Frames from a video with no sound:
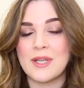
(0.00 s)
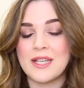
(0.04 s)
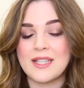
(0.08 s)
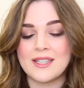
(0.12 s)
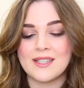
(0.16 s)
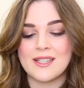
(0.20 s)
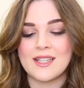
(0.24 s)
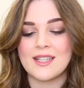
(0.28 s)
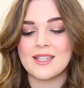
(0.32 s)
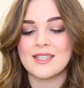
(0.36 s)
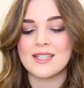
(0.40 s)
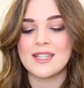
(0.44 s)

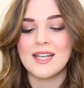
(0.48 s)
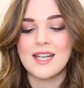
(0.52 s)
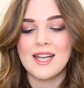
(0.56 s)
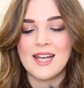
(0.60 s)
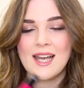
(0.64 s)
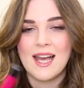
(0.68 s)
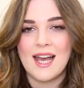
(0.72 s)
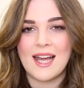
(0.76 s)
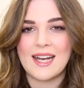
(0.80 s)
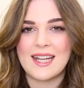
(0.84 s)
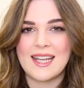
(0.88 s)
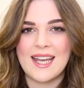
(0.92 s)
pieces,
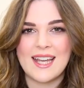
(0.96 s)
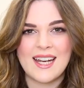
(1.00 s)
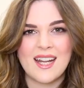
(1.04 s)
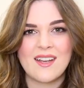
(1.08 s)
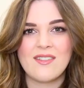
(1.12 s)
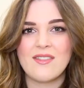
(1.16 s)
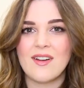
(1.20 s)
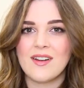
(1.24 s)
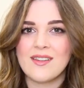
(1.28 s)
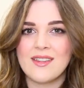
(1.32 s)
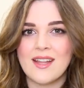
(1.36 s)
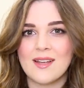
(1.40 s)
and again
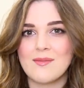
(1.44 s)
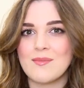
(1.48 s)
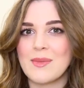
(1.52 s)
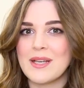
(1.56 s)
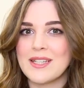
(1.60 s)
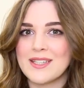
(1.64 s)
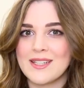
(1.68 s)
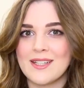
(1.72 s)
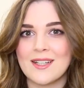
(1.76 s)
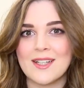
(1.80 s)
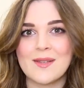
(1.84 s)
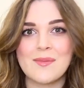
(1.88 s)
I find that
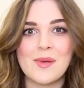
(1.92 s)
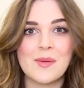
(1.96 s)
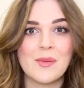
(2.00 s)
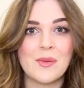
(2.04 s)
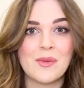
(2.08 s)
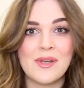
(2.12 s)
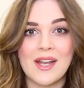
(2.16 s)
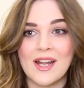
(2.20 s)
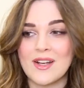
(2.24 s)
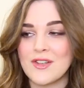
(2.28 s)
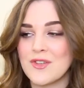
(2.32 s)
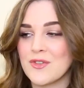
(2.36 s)
makes it look a bit
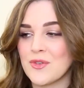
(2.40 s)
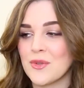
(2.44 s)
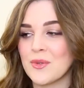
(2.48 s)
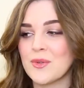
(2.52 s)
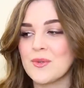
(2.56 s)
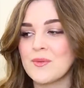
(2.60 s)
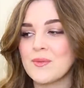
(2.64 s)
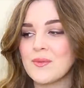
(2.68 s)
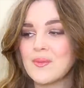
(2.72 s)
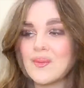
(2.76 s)
more natural.